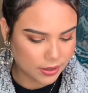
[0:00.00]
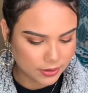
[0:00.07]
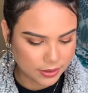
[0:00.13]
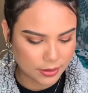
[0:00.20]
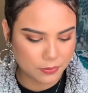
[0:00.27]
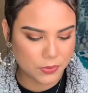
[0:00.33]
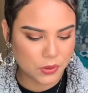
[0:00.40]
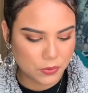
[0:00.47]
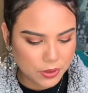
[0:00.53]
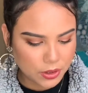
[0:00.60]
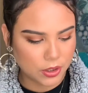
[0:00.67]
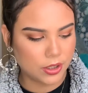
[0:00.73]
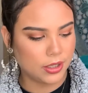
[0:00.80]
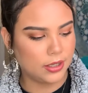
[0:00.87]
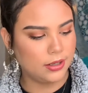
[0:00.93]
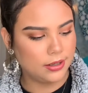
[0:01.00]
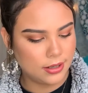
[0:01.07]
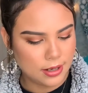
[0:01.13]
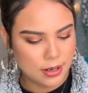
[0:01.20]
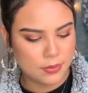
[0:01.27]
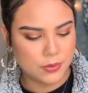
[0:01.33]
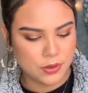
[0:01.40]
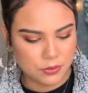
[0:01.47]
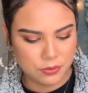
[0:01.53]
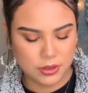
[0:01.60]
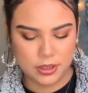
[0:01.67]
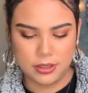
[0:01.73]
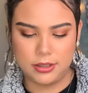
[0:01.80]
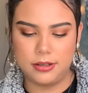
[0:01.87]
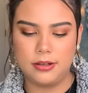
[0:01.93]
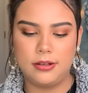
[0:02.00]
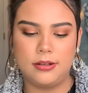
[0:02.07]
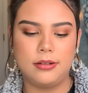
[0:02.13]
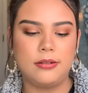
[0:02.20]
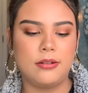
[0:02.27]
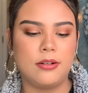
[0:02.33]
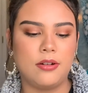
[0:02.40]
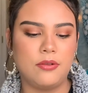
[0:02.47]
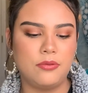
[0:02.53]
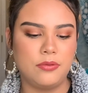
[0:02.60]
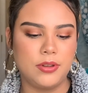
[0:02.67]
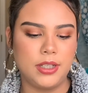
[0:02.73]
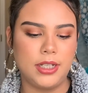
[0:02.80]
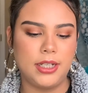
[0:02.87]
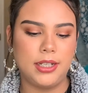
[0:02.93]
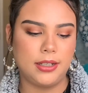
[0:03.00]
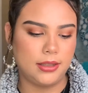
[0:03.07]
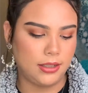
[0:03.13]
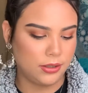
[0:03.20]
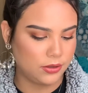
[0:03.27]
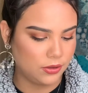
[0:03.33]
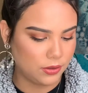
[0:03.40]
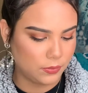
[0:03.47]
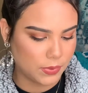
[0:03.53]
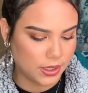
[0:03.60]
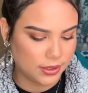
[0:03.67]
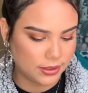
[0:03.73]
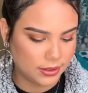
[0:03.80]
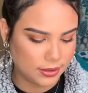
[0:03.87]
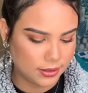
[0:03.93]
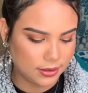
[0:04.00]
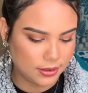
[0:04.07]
think I'm doing good. Doing good. Hopefully in these 2 months,